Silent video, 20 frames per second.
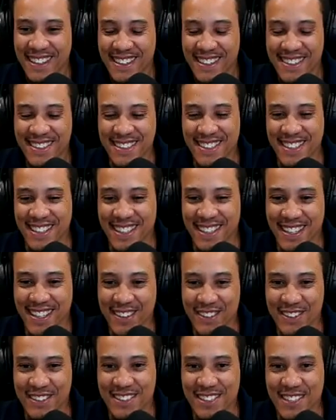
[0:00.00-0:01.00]
so yeah,
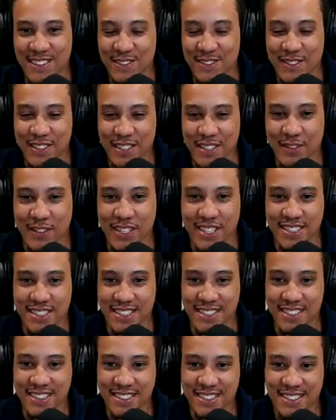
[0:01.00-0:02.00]
that was that was pretty
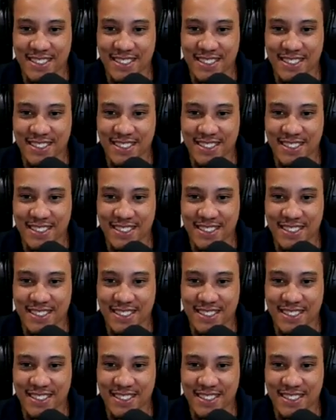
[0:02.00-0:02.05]
amazing.